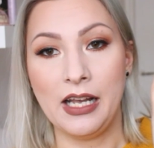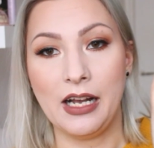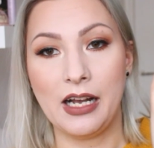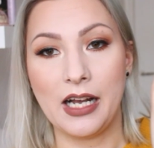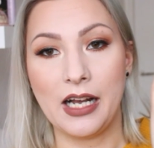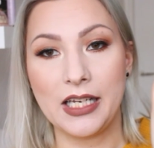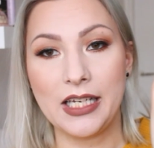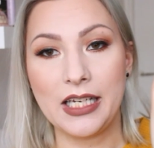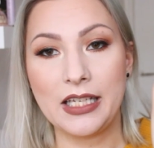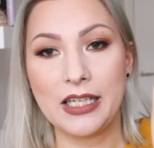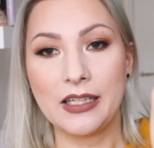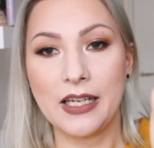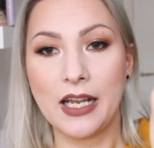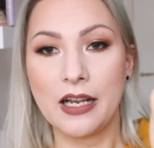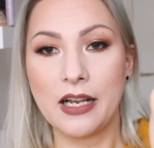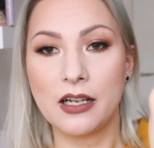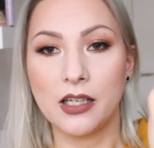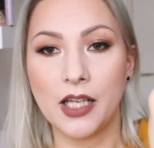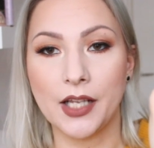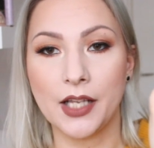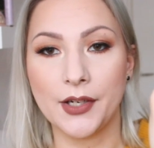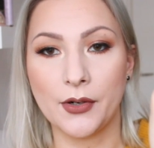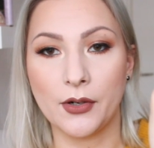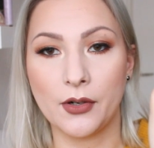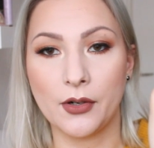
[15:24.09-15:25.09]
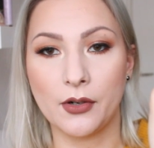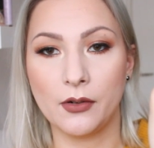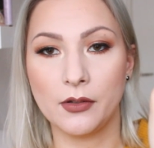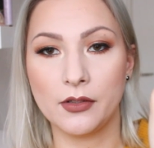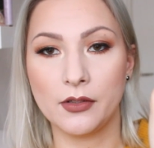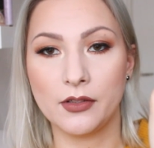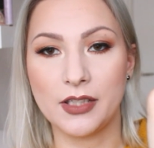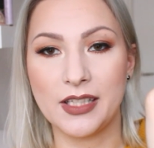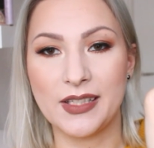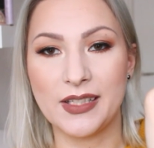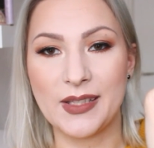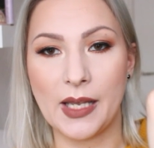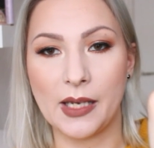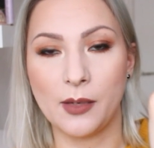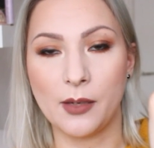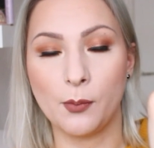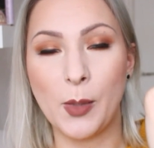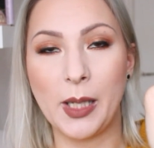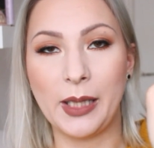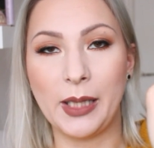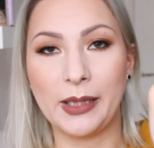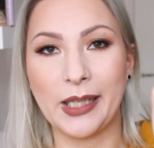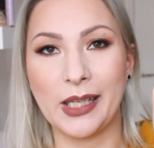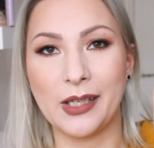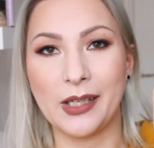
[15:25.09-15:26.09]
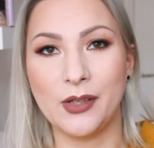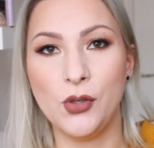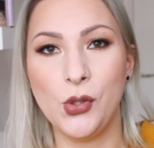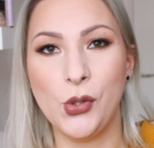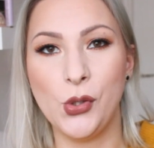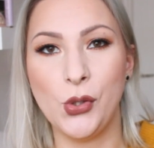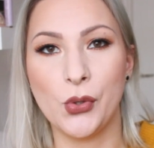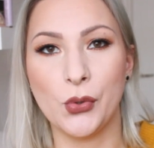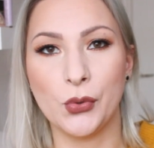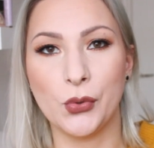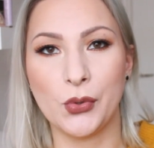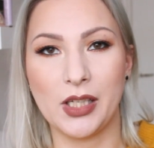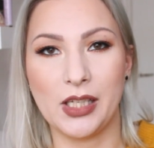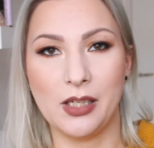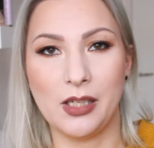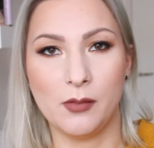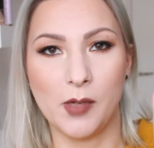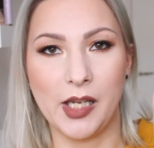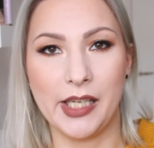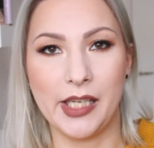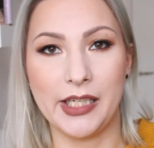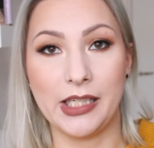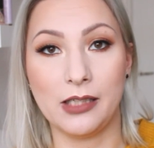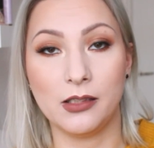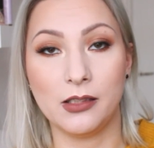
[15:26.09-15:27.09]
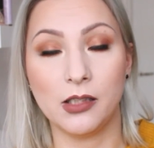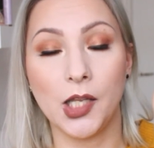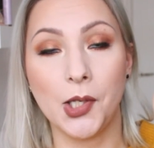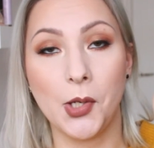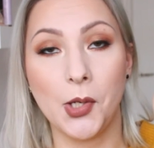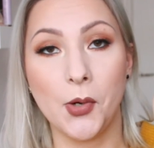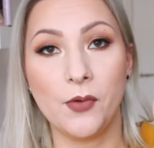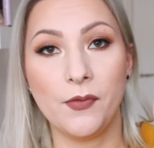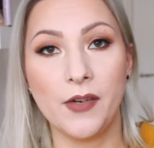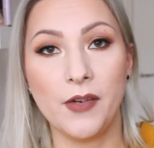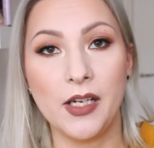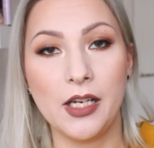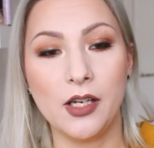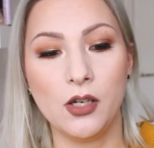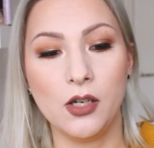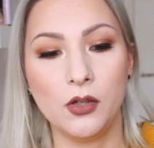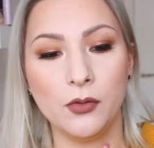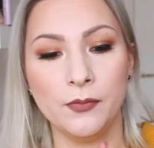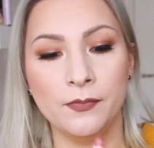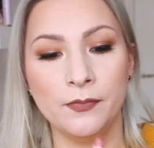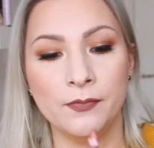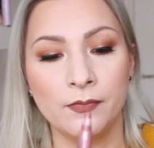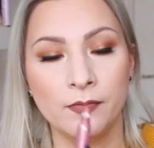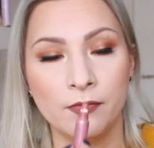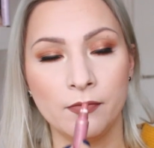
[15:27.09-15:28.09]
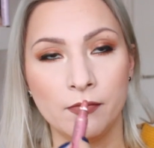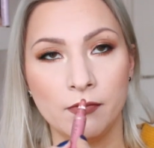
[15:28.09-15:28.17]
I did declutter the shade Melted Nude in my declutter video,